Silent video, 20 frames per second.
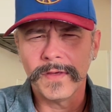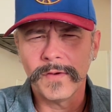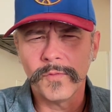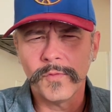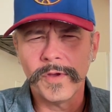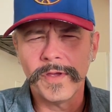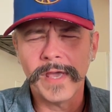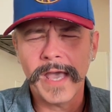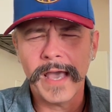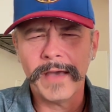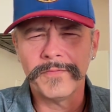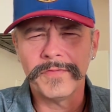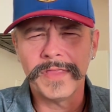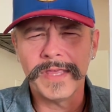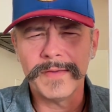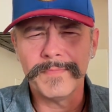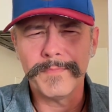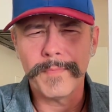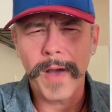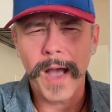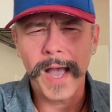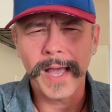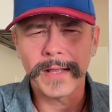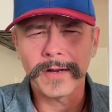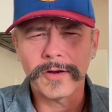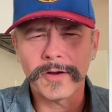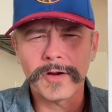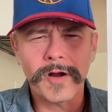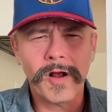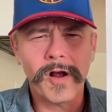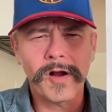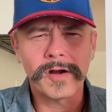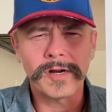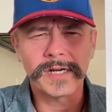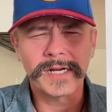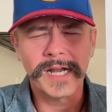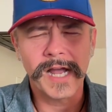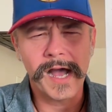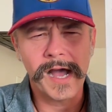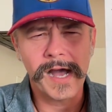We have the Minor
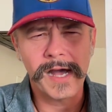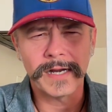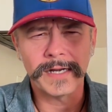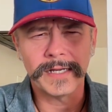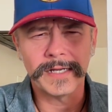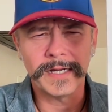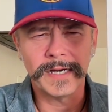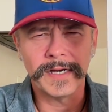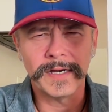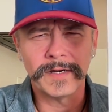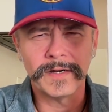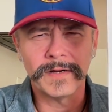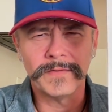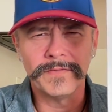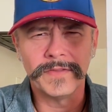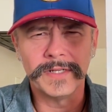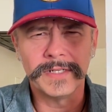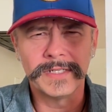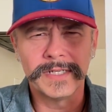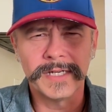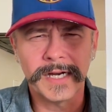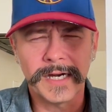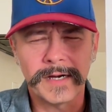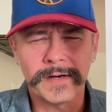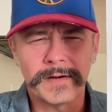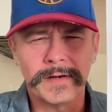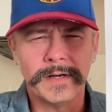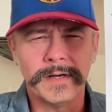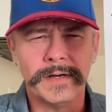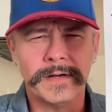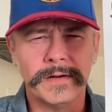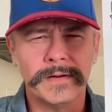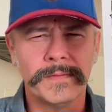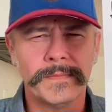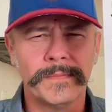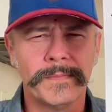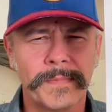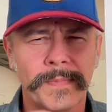Arcana here of the tarot,